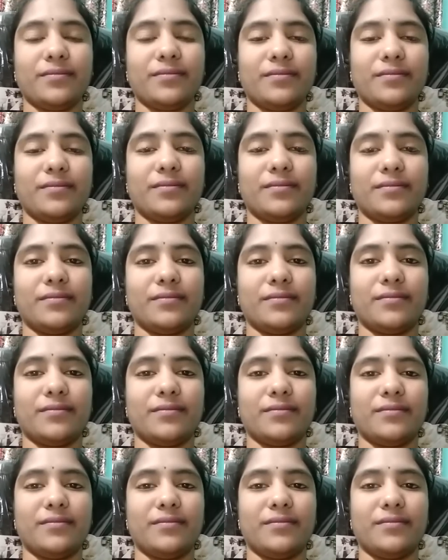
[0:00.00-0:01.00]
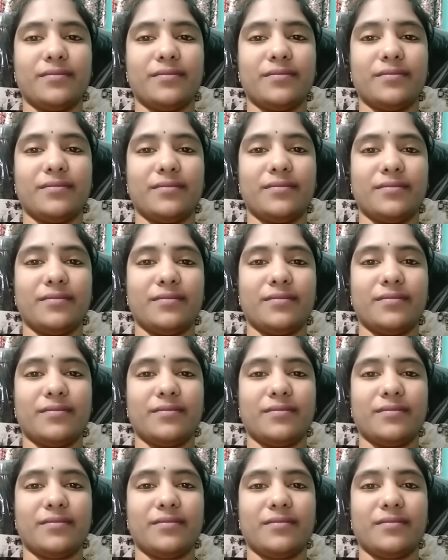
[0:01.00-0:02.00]

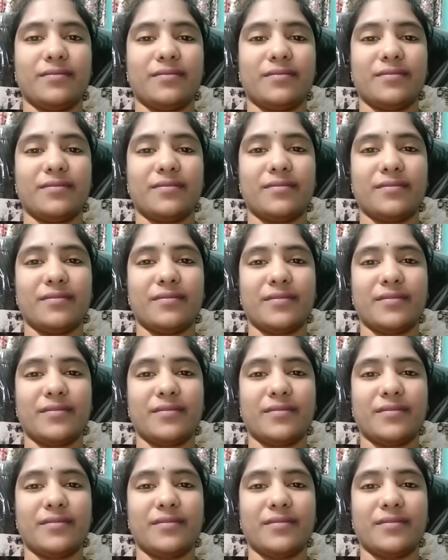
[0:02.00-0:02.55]
This person isn't speaking.